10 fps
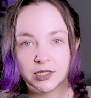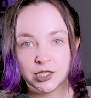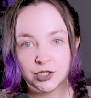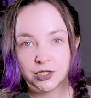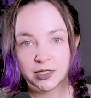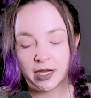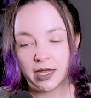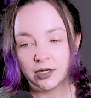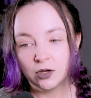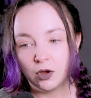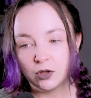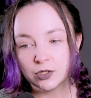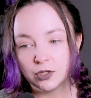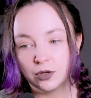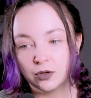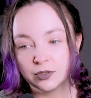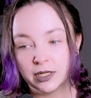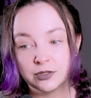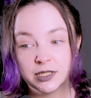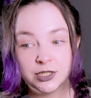teacher's guide also
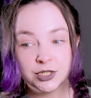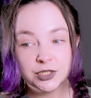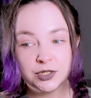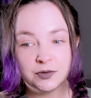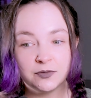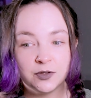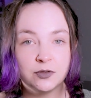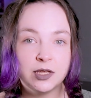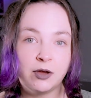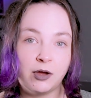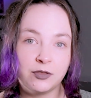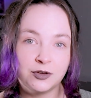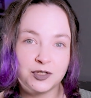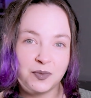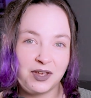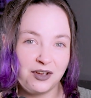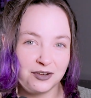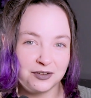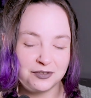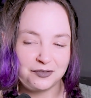tells teachers to review the author's
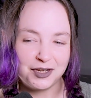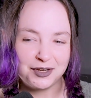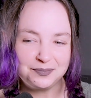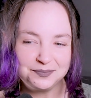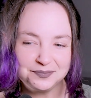biography.